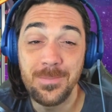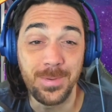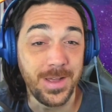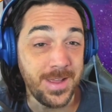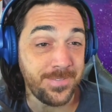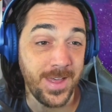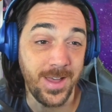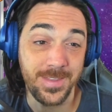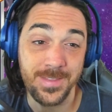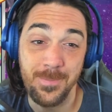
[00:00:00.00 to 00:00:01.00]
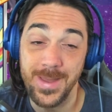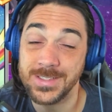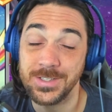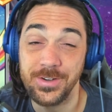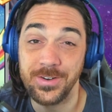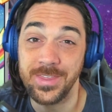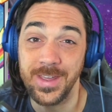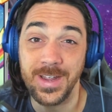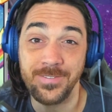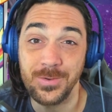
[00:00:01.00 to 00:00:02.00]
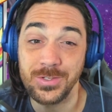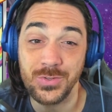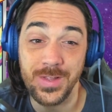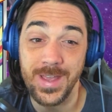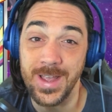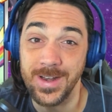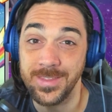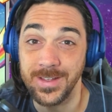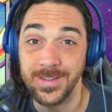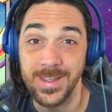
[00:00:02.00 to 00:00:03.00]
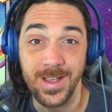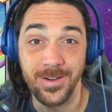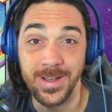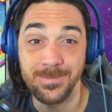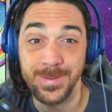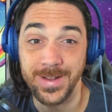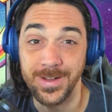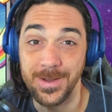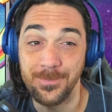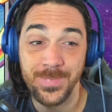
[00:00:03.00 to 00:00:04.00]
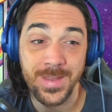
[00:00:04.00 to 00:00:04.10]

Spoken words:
But if the mechs are your thing, if you enjoy that kind of thing, then yeah, go ahead and pick it up.